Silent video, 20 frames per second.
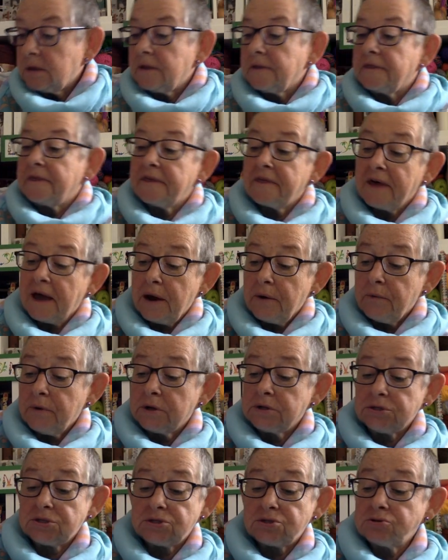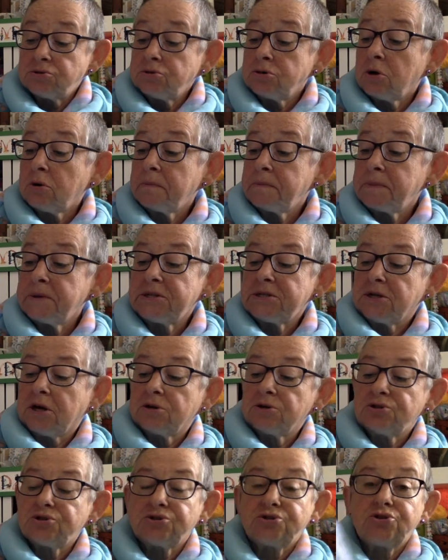That one's not been
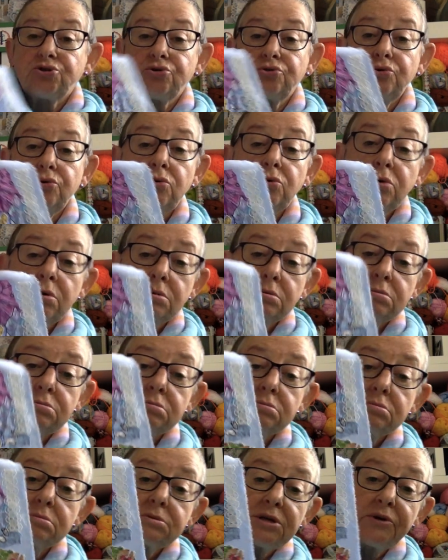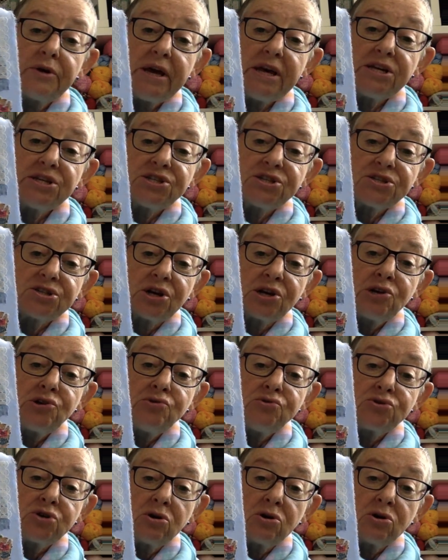touched at all, so he's just glued